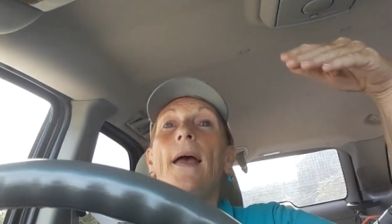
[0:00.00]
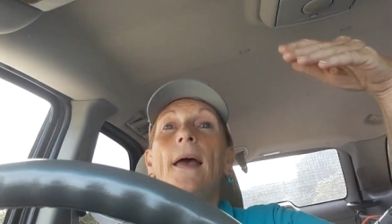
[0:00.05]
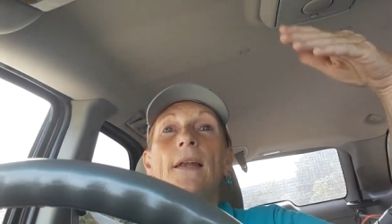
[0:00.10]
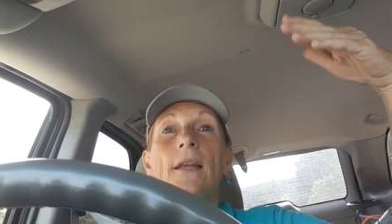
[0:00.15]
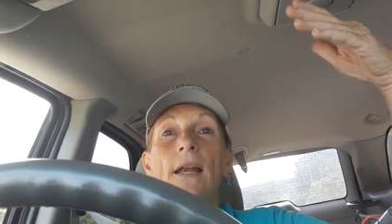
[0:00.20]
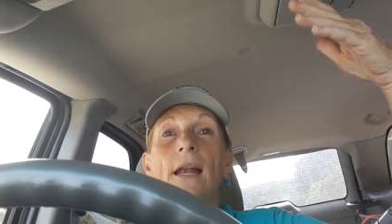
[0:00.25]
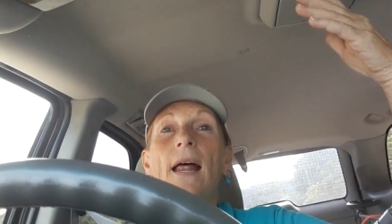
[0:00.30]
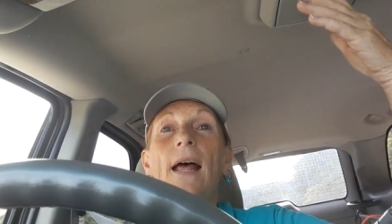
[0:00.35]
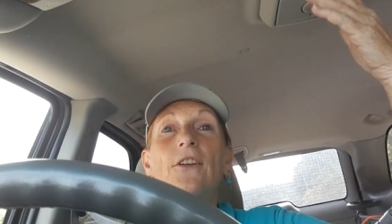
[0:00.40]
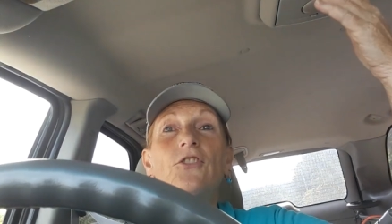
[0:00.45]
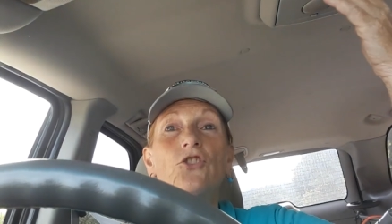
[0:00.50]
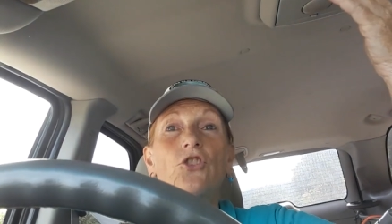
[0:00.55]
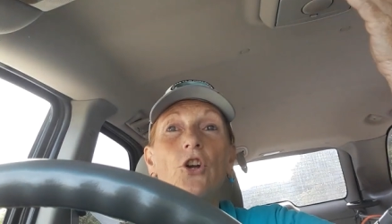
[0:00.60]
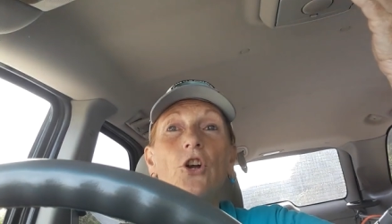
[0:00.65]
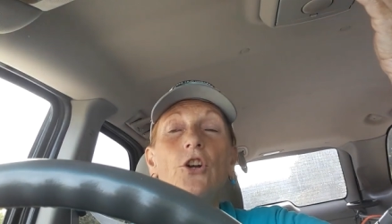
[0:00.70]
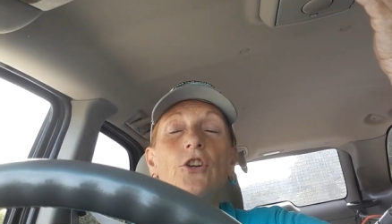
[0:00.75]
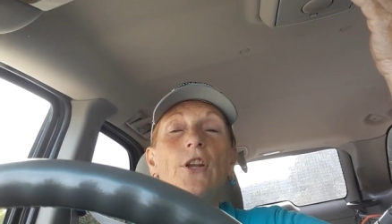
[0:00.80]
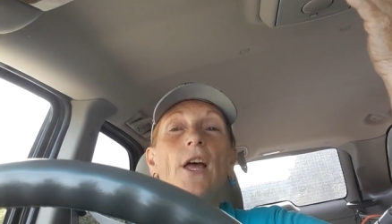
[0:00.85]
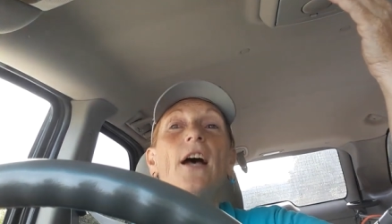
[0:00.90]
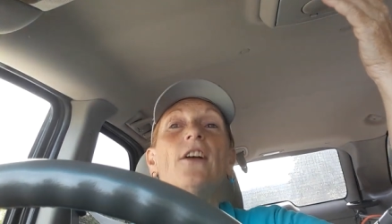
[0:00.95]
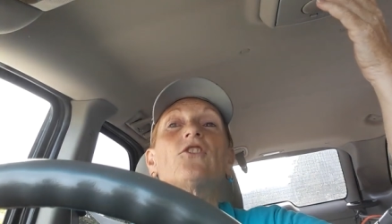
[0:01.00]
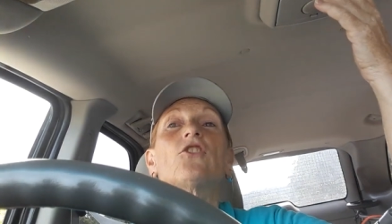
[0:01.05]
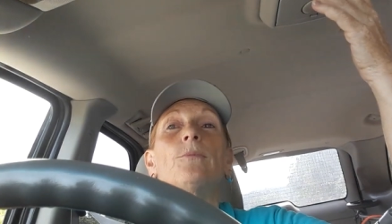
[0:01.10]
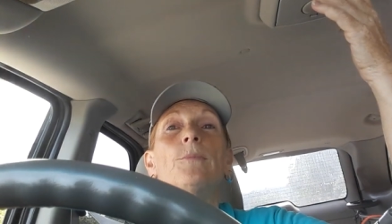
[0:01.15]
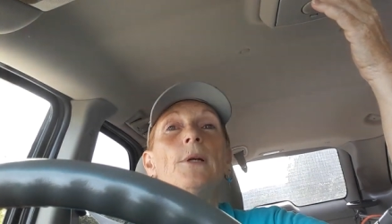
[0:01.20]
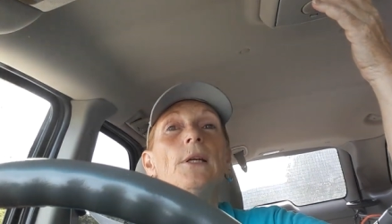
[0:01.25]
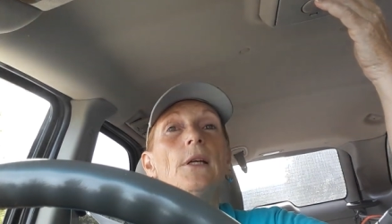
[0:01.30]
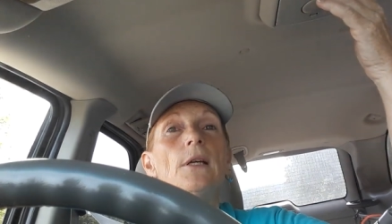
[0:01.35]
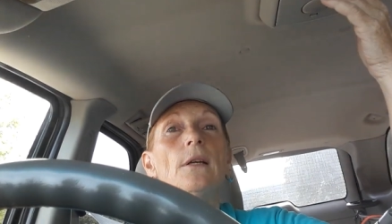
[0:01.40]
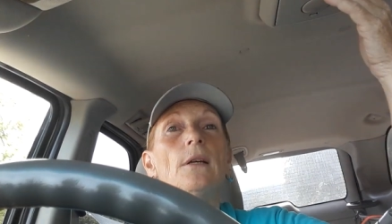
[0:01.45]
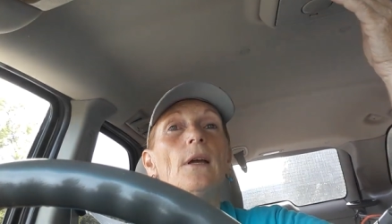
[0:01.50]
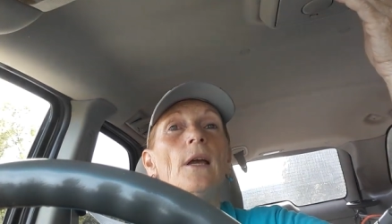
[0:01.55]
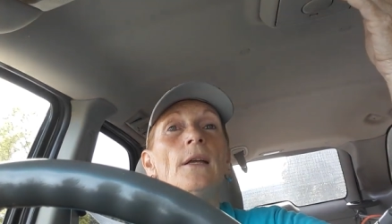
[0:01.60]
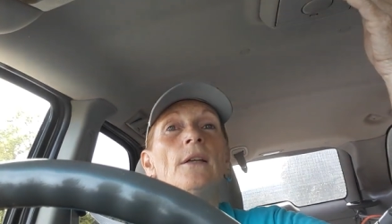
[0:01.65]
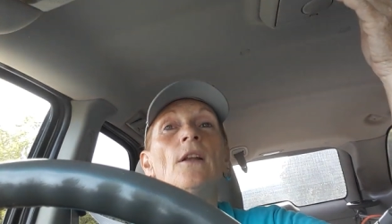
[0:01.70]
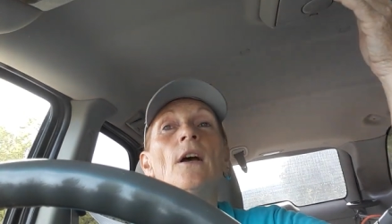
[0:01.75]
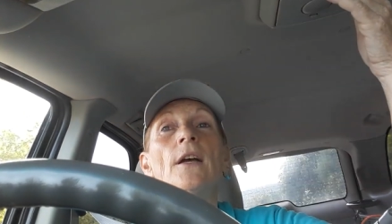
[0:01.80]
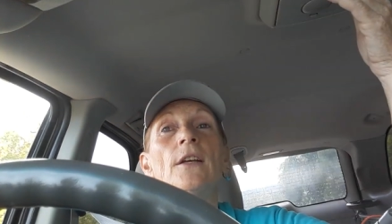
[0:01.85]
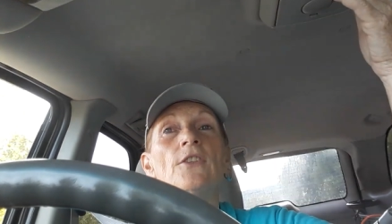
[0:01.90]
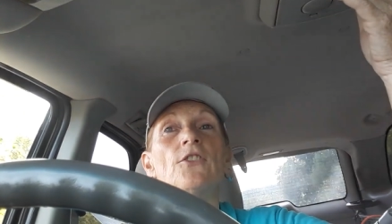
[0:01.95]
And it has turned out to be a
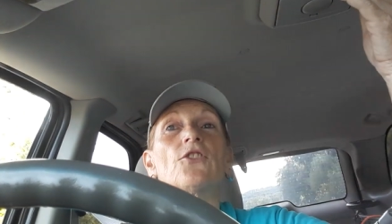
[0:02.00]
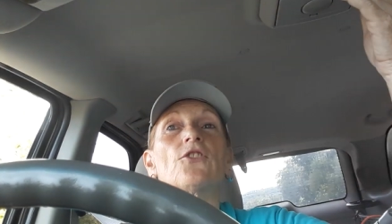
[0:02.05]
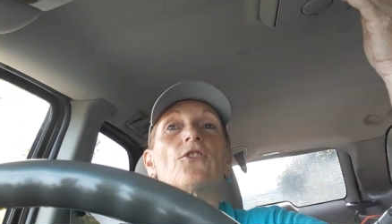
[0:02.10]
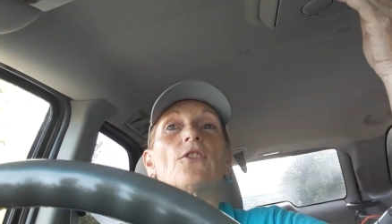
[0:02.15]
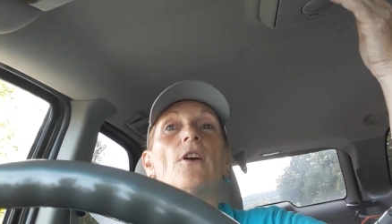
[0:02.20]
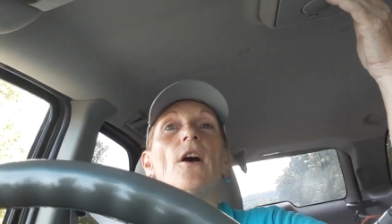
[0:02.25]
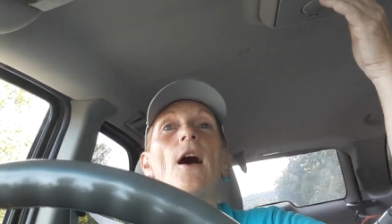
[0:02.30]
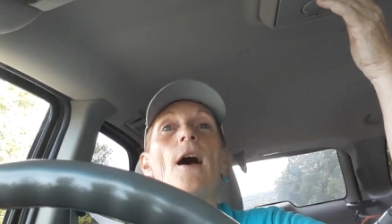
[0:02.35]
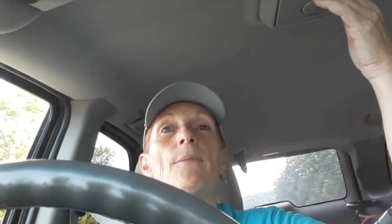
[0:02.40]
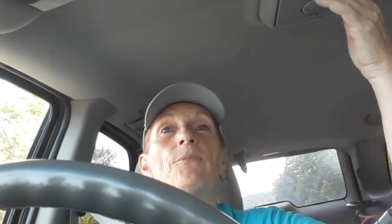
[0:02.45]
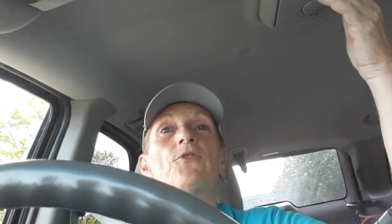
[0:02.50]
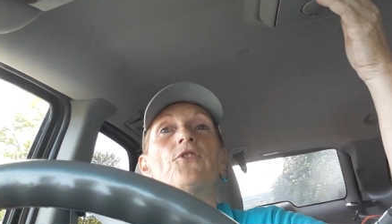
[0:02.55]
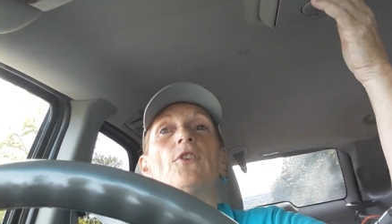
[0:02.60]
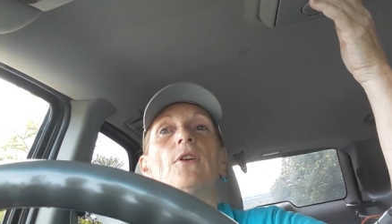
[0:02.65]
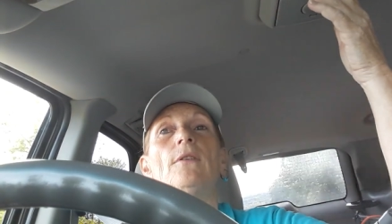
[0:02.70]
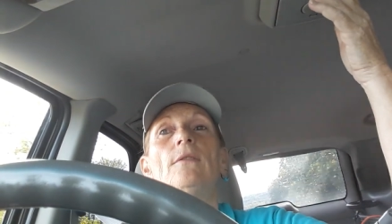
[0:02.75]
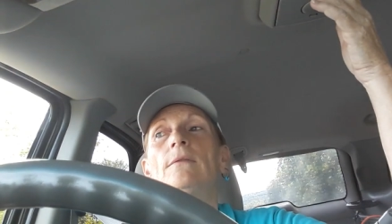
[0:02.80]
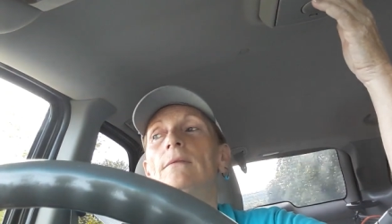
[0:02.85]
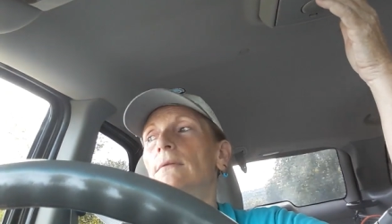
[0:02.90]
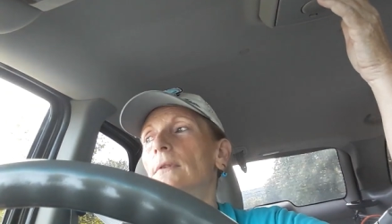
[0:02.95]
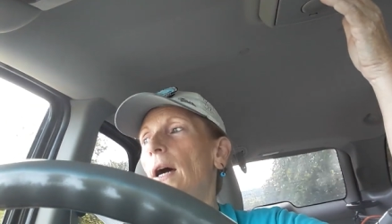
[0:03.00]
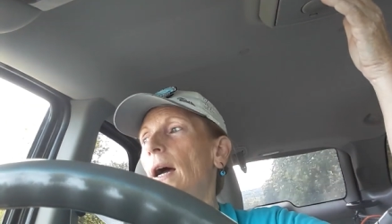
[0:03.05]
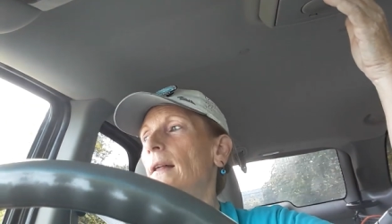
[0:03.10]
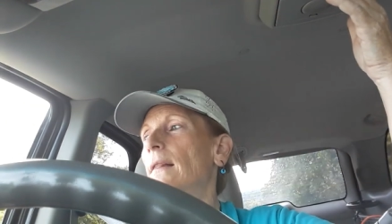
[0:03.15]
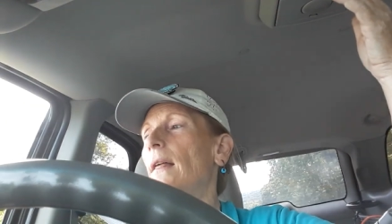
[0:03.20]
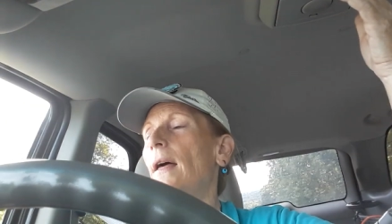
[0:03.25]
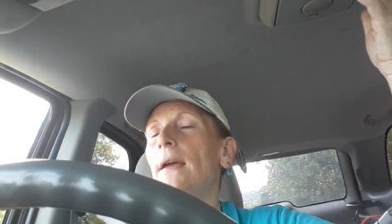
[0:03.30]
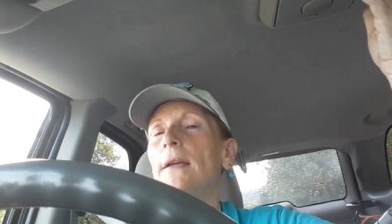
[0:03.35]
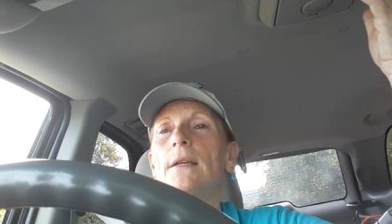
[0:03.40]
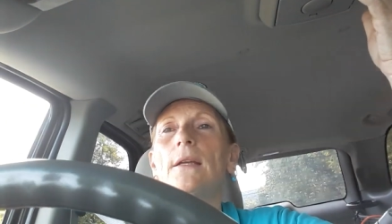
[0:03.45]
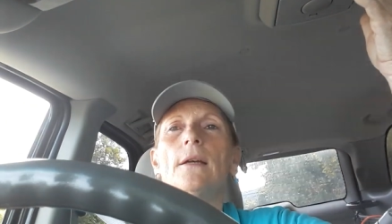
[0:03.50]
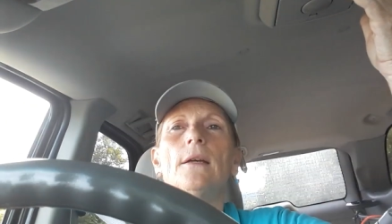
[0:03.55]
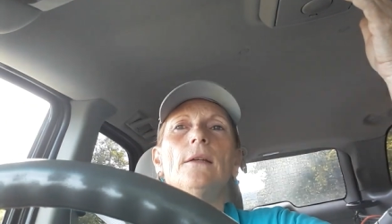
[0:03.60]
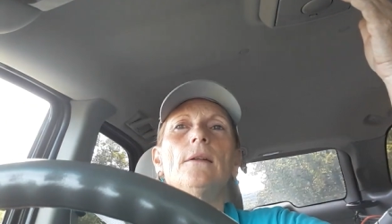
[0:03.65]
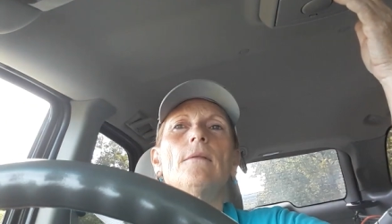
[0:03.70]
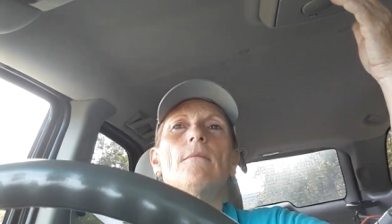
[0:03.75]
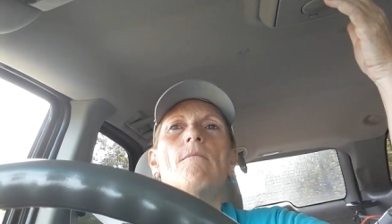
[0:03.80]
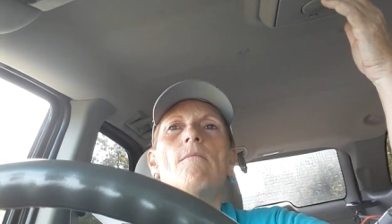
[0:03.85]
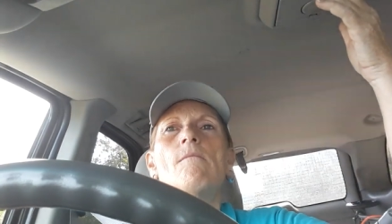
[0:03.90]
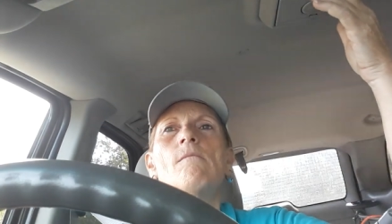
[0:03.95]
nice option. I like it.